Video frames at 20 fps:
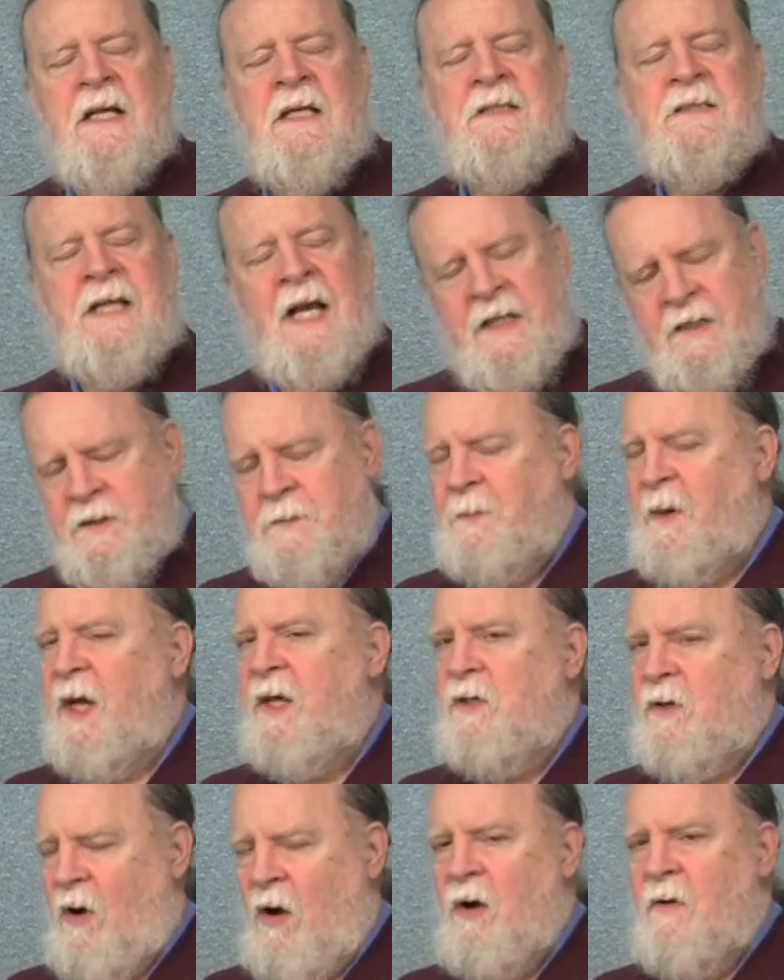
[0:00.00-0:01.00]
Deaths by
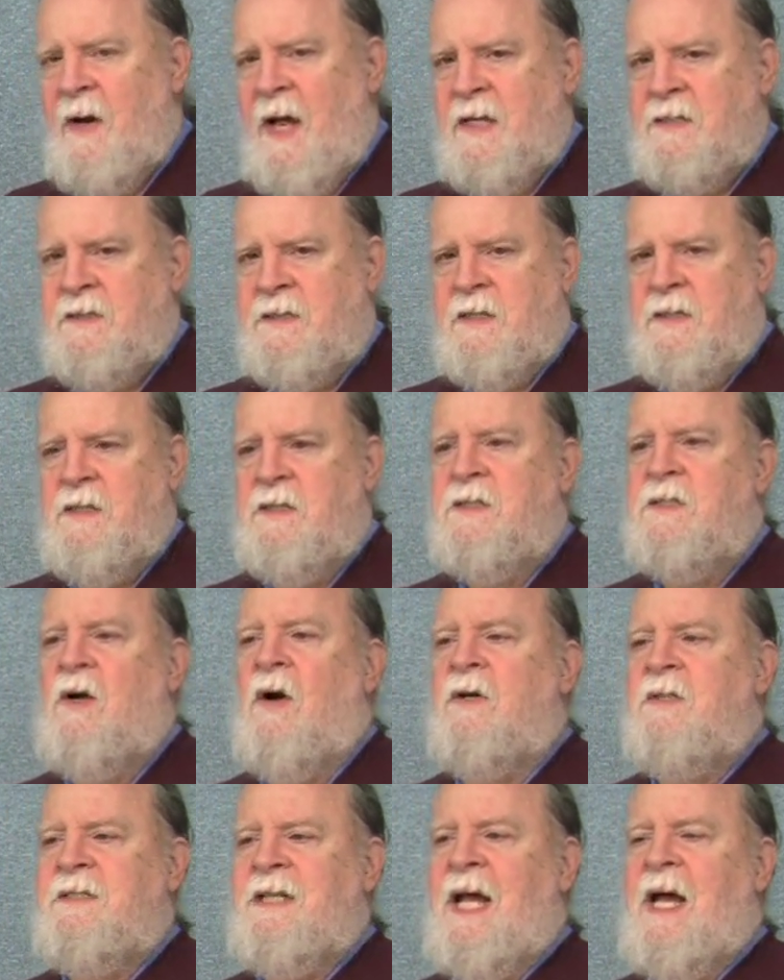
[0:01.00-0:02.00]
car accidents
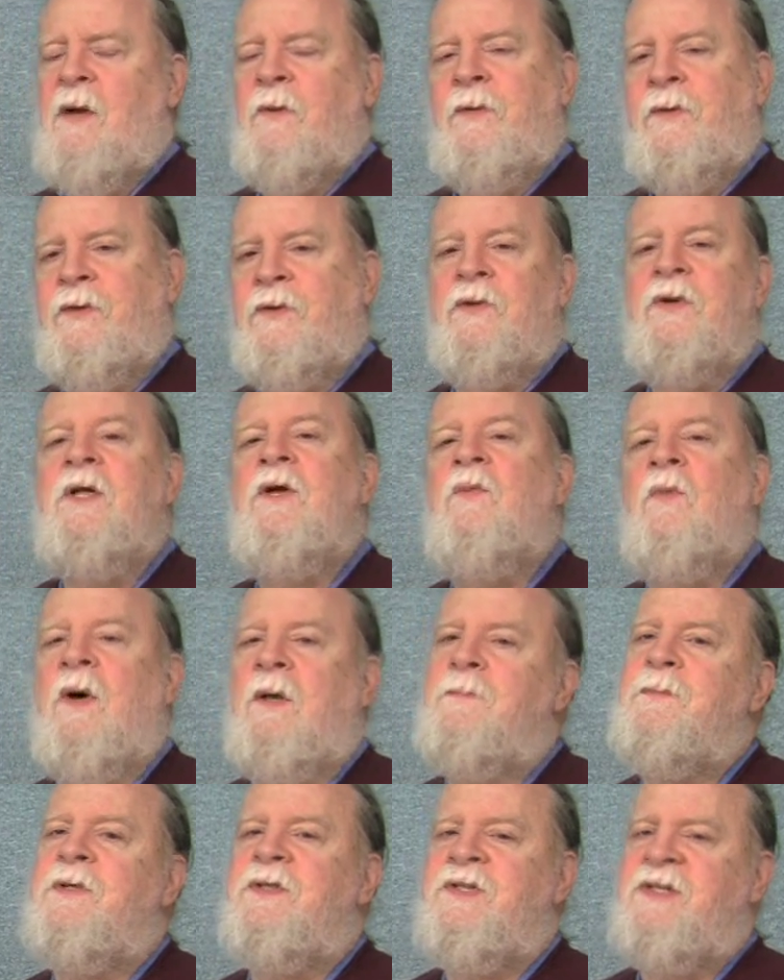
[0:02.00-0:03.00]
are down
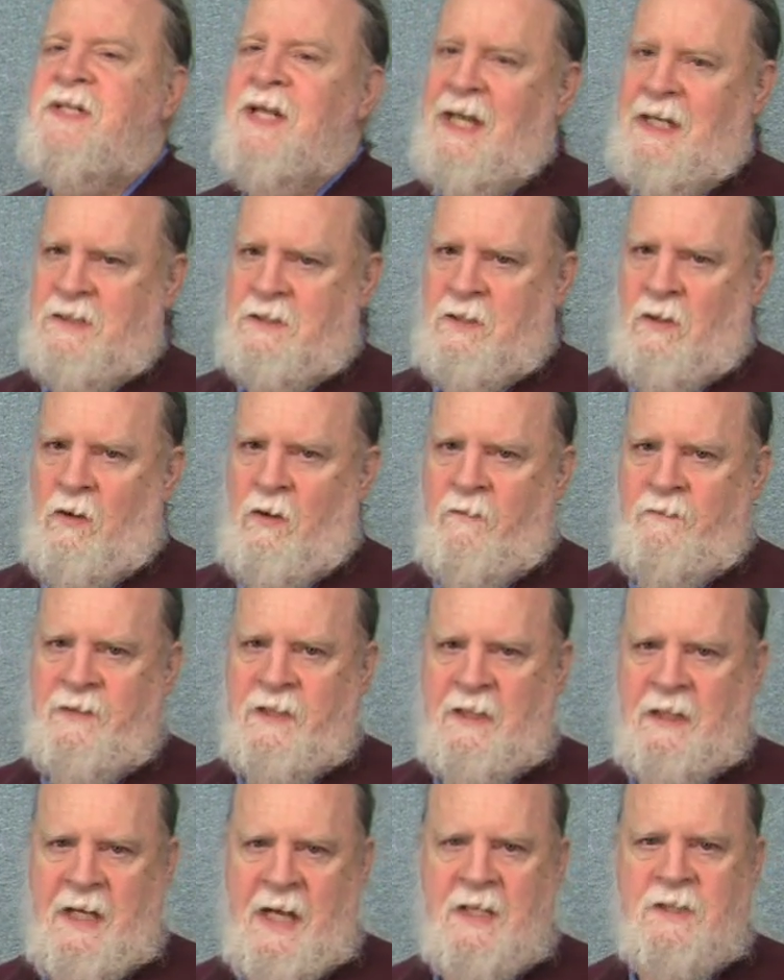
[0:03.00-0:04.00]
31% over
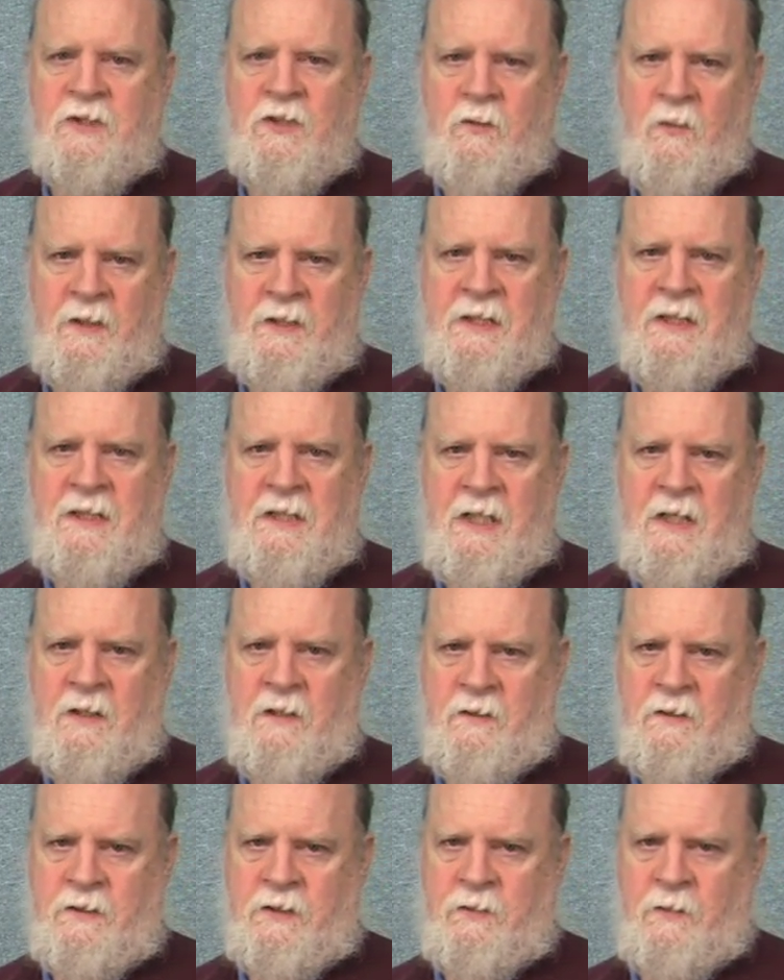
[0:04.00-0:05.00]
the last 20
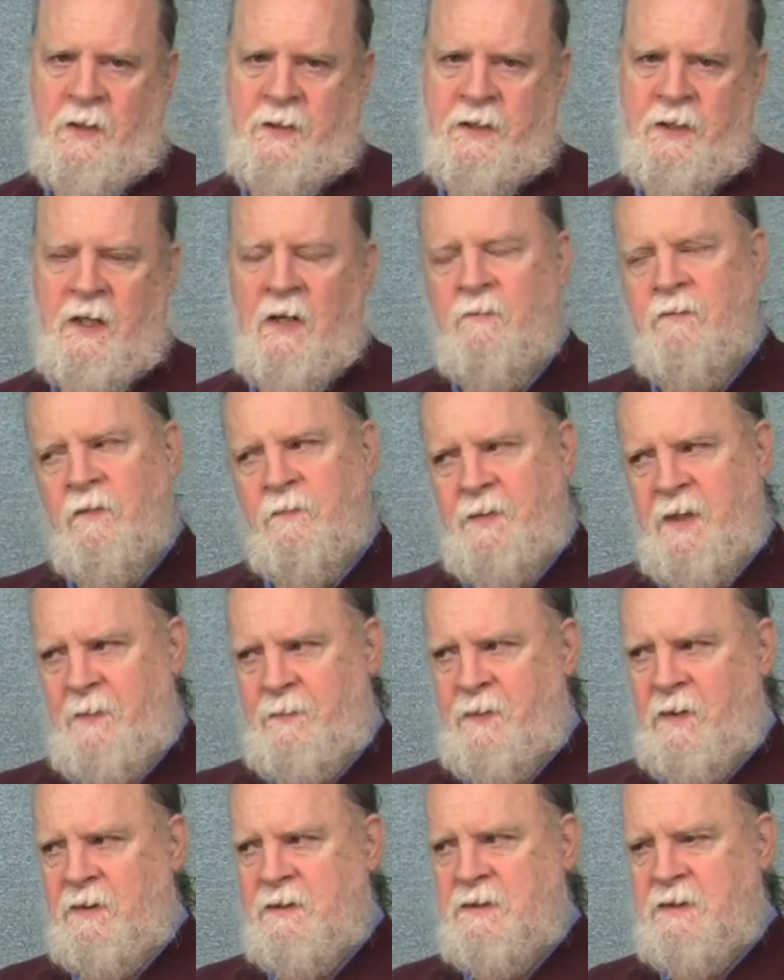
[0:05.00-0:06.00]
years, while the number of
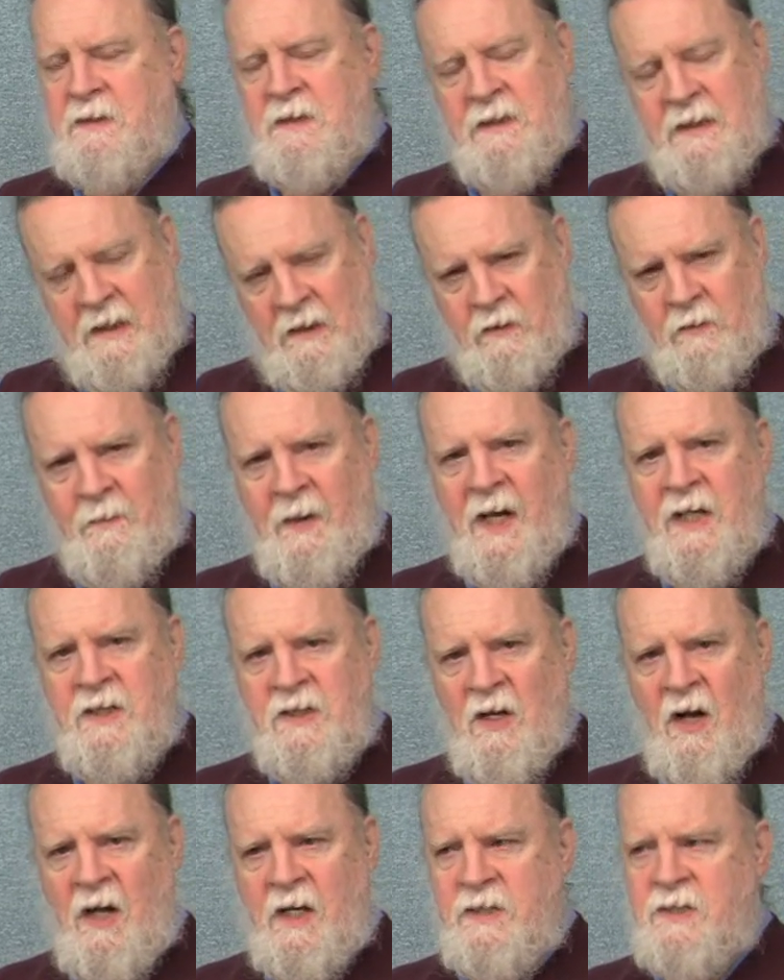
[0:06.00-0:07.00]
people killed by
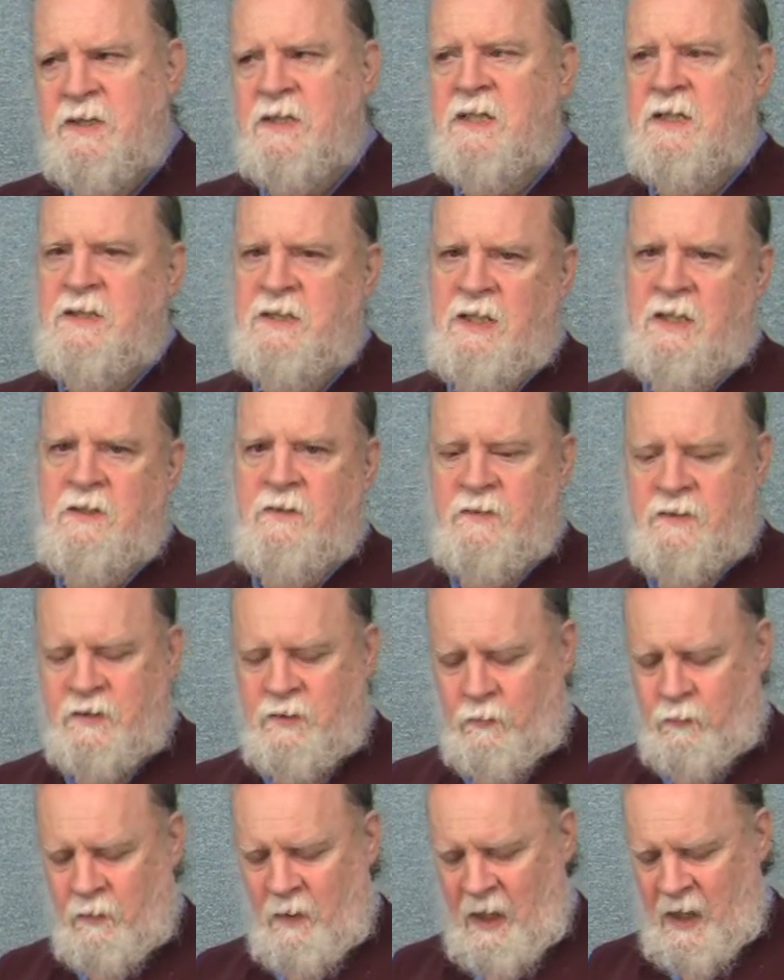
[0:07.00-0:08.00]
guns continues
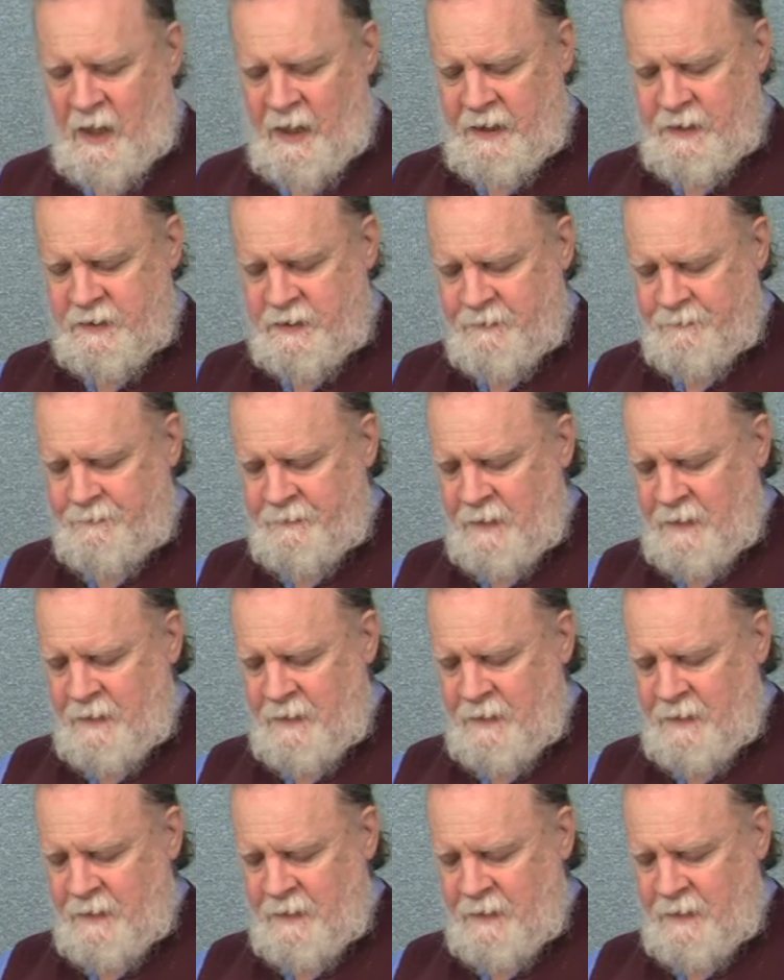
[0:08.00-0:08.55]
to rise.